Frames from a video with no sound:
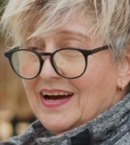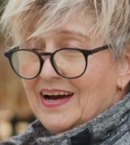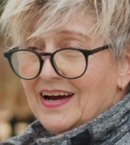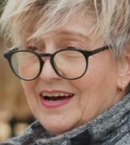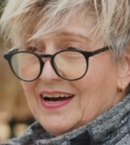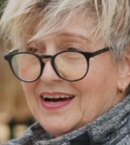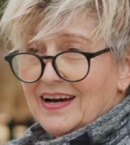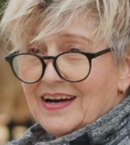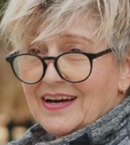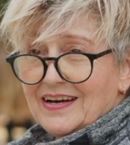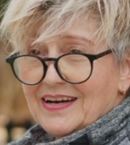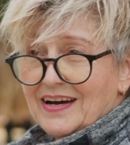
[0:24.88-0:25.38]

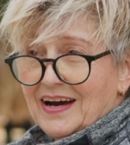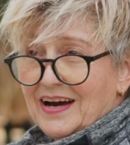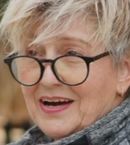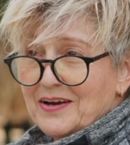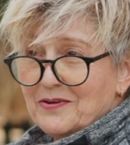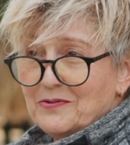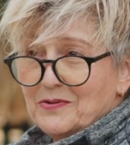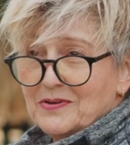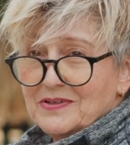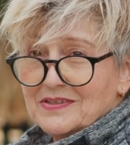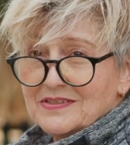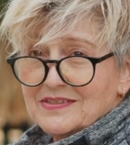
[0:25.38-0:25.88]

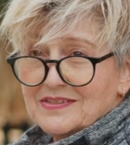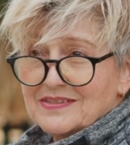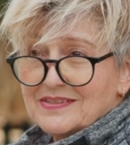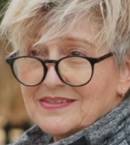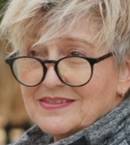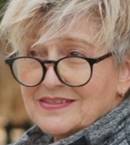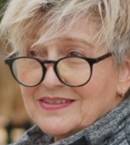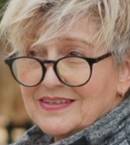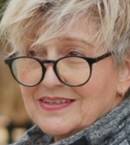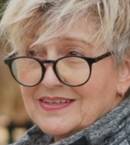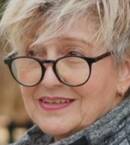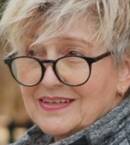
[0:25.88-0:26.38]
I
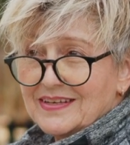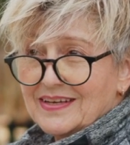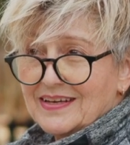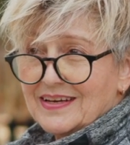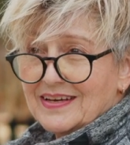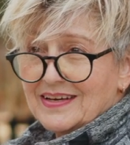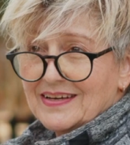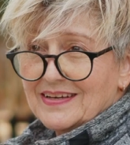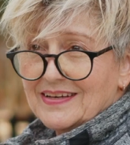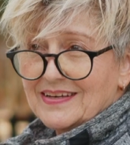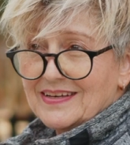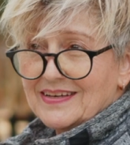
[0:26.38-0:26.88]
was
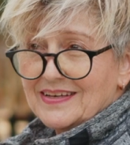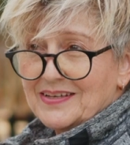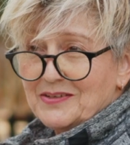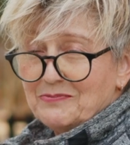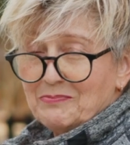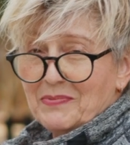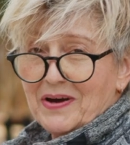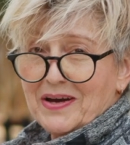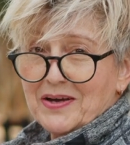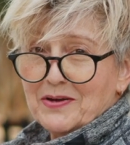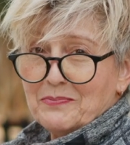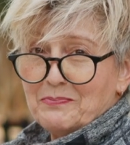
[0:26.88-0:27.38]

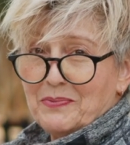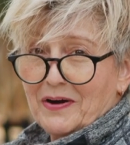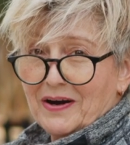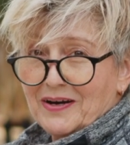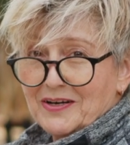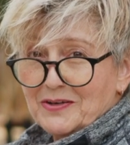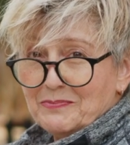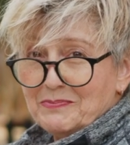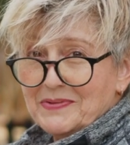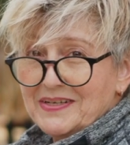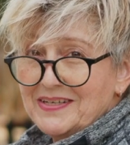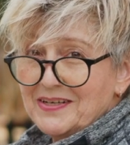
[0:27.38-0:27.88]
in my
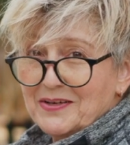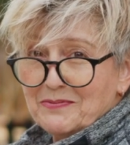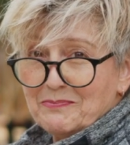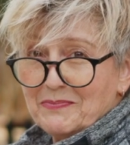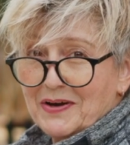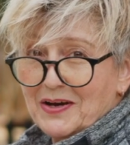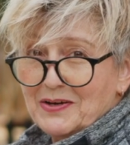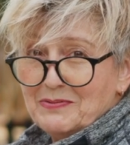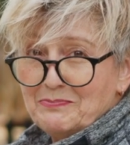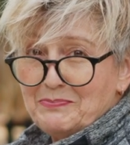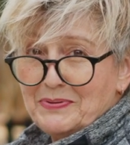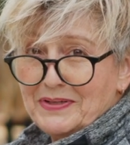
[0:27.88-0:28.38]
apartment at
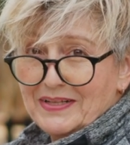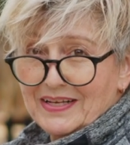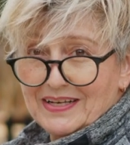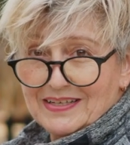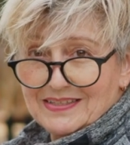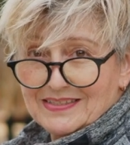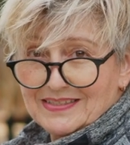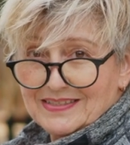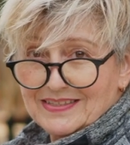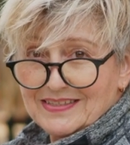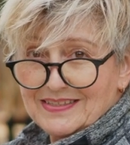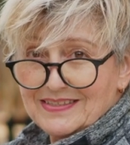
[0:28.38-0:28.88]
Mount
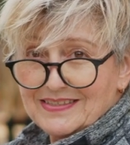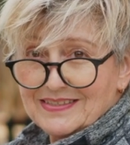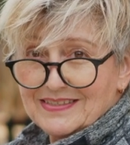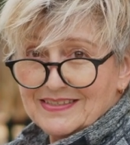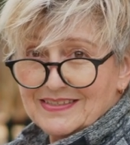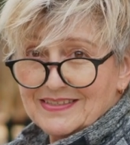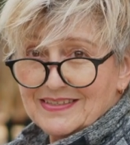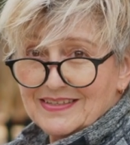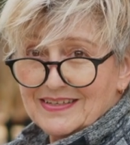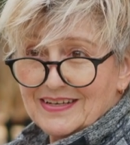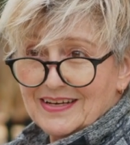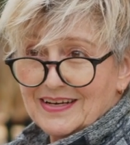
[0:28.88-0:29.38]

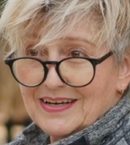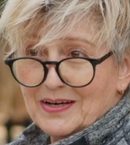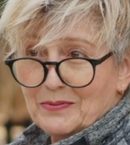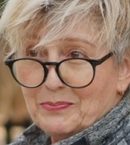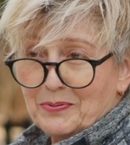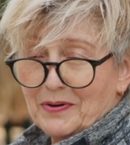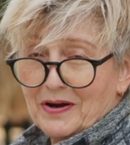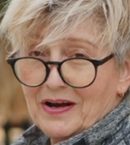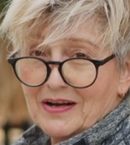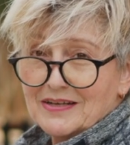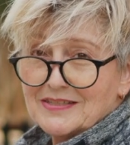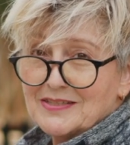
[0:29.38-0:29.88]
Pleasant
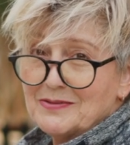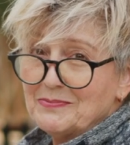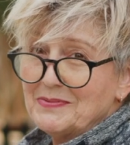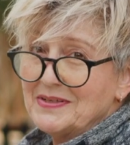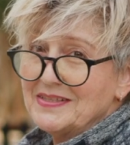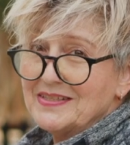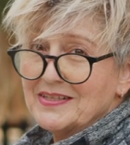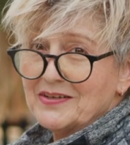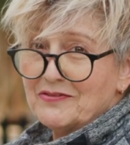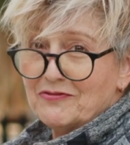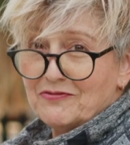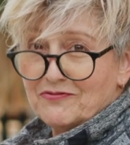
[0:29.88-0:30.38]

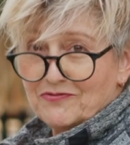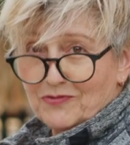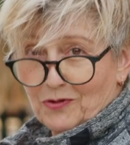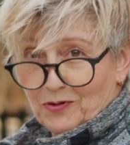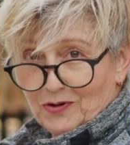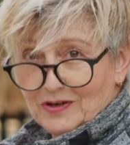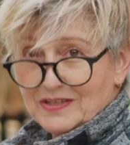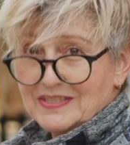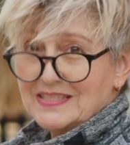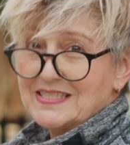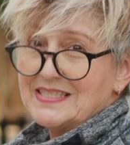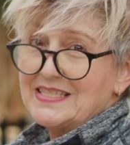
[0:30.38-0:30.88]
approximately
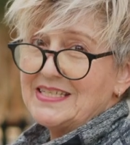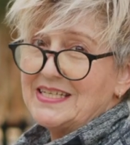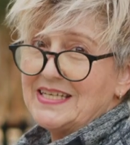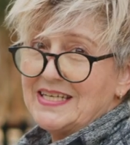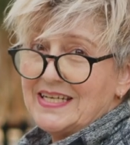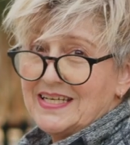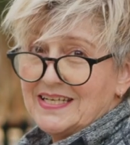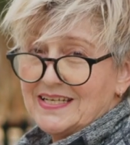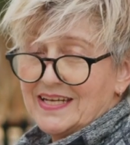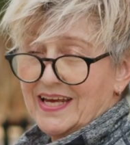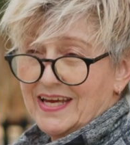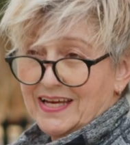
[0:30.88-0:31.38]

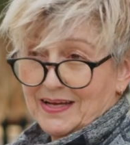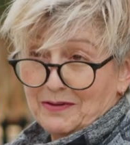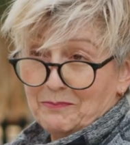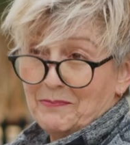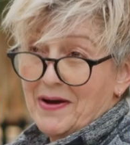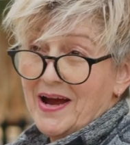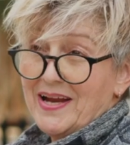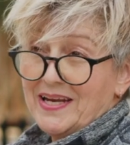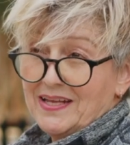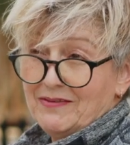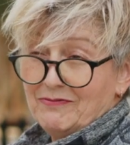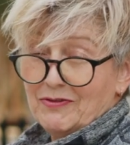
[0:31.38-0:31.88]
14, it
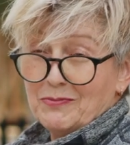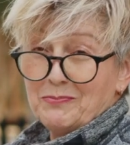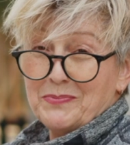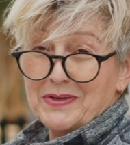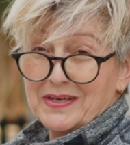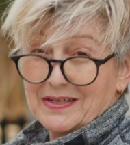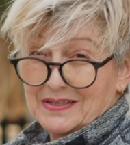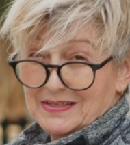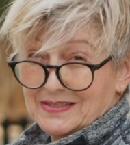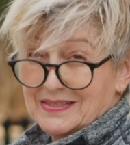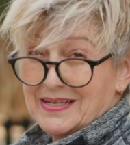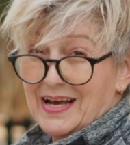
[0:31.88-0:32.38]
might even
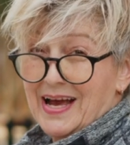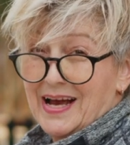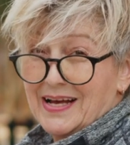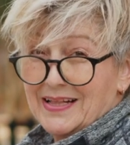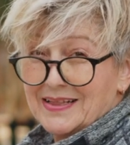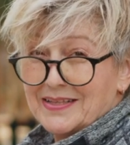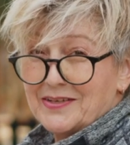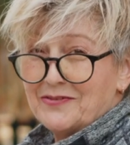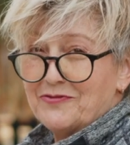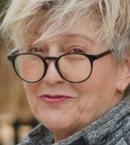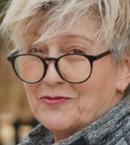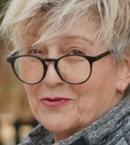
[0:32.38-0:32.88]
be
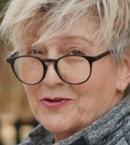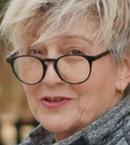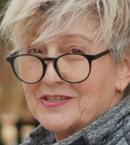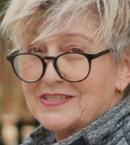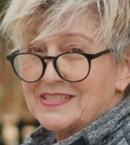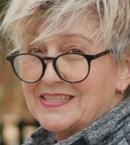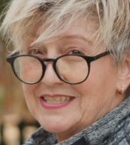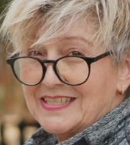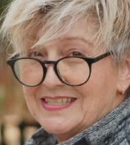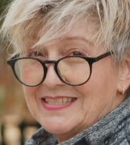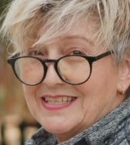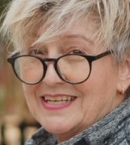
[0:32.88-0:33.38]
exactly
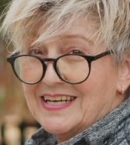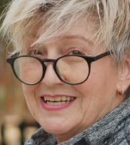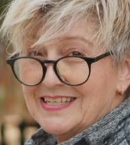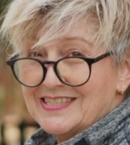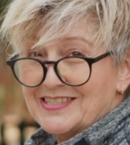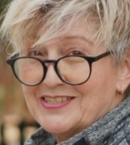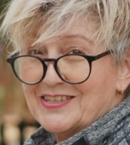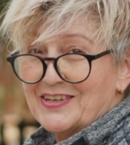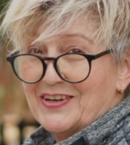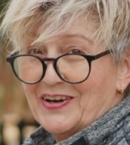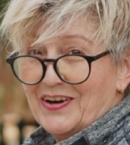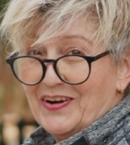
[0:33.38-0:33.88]
14
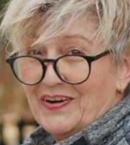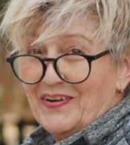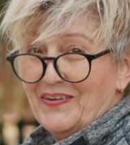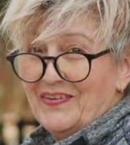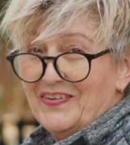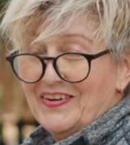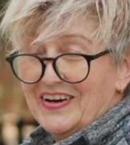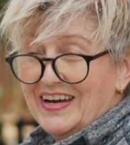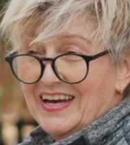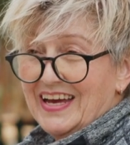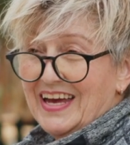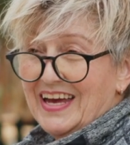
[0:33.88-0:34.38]
days ago.